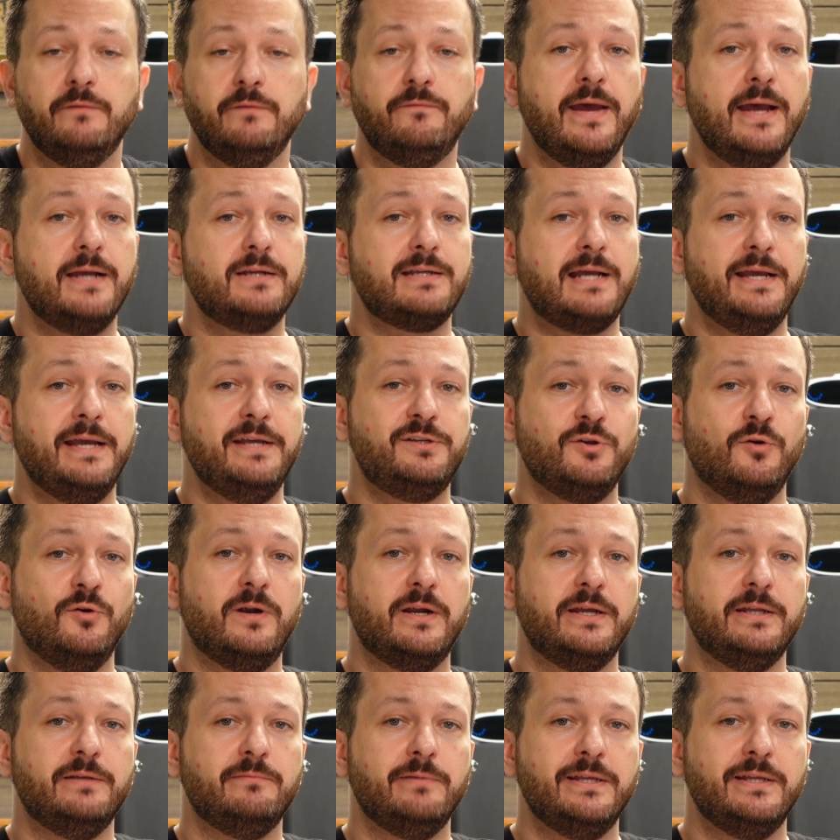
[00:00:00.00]
In fact, I
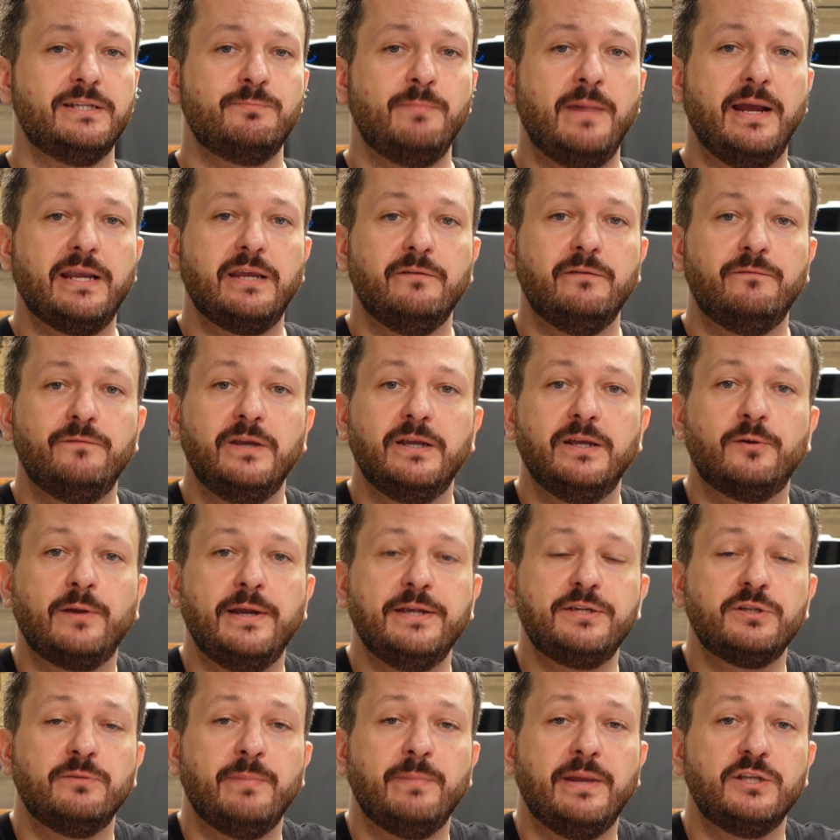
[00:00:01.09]
adore it. It's my
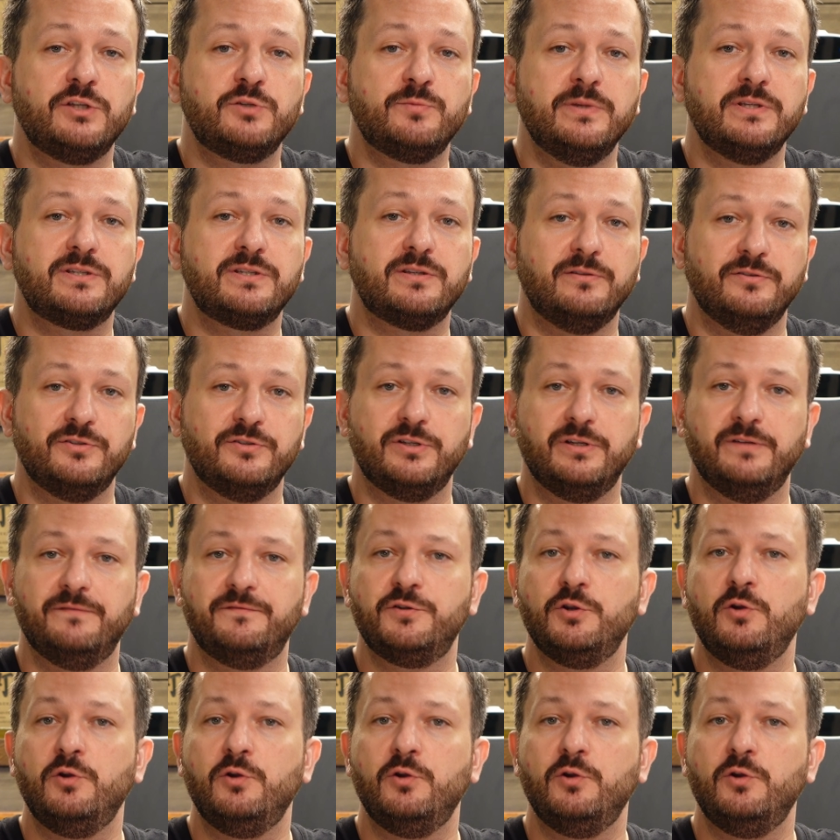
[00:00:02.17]
configuration management solution of